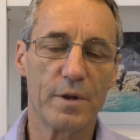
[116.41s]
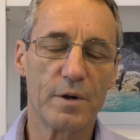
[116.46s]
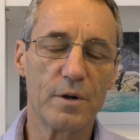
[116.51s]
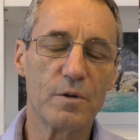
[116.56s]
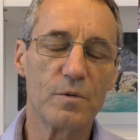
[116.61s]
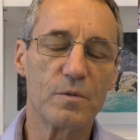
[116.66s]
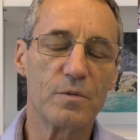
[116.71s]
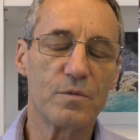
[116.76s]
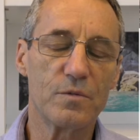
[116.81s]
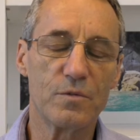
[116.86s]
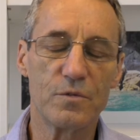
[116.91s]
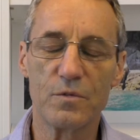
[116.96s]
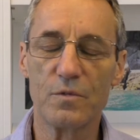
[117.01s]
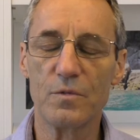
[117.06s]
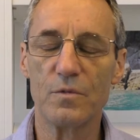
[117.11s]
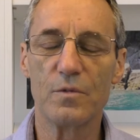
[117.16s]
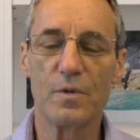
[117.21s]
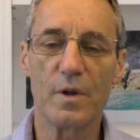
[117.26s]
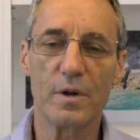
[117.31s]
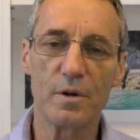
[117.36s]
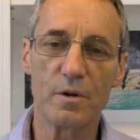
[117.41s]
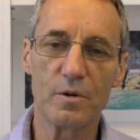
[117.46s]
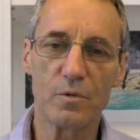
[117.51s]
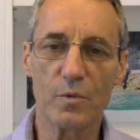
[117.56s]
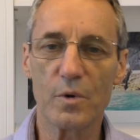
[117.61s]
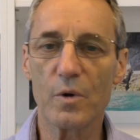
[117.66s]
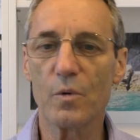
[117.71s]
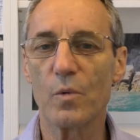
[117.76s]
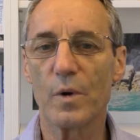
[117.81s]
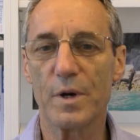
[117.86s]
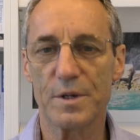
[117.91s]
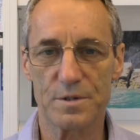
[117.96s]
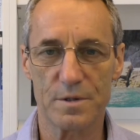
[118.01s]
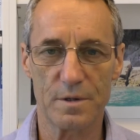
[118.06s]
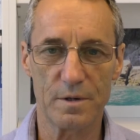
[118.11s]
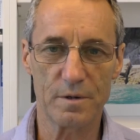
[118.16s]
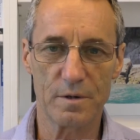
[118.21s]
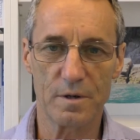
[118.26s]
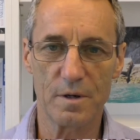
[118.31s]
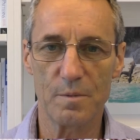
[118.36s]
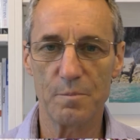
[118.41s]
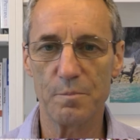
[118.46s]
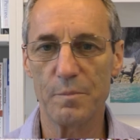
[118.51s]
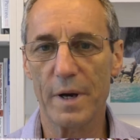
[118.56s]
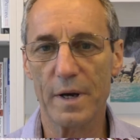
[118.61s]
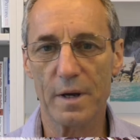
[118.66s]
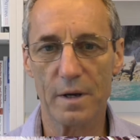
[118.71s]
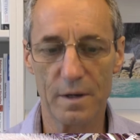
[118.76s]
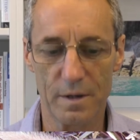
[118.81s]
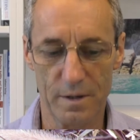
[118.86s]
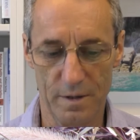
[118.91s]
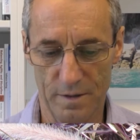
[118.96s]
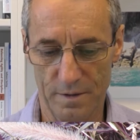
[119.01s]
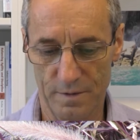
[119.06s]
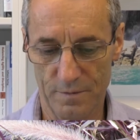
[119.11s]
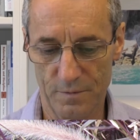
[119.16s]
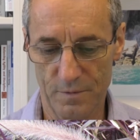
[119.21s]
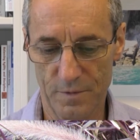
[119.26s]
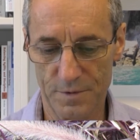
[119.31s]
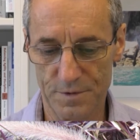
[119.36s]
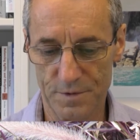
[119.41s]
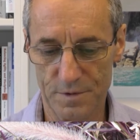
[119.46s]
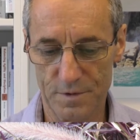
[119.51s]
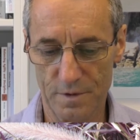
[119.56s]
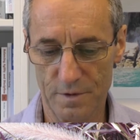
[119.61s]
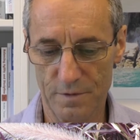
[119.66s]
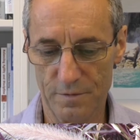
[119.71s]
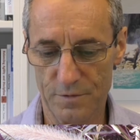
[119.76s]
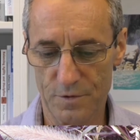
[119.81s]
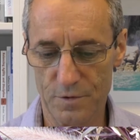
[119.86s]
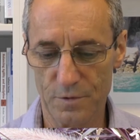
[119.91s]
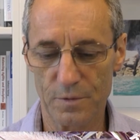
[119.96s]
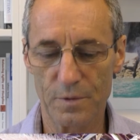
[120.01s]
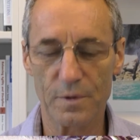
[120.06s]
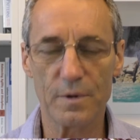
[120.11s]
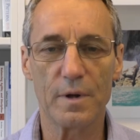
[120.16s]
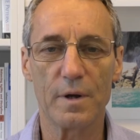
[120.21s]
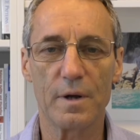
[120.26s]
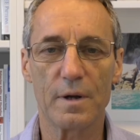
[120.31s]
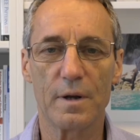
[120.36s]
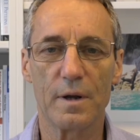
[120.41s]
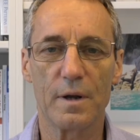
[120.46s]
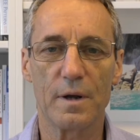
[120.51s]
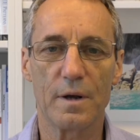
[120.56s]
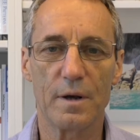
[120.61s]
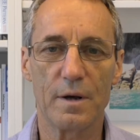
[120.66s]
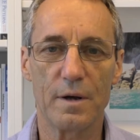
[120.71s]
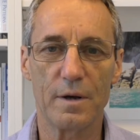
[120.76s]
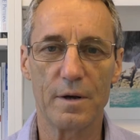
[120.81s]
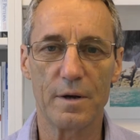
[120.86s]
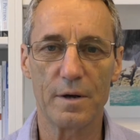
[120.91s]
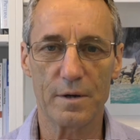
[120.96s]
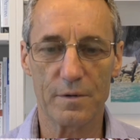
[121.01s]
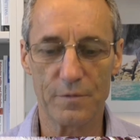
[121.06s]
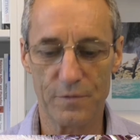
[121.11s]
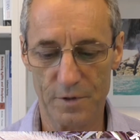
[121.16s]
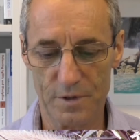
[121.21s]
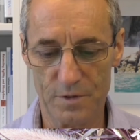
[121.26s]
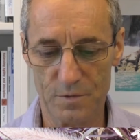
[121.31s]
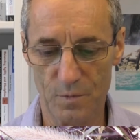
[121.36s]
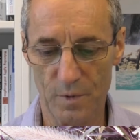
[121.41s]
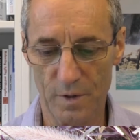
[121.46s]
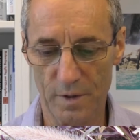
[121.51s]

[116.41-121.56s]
They don't they don't regress, they don't come back again once they've sorted out uh, how to fix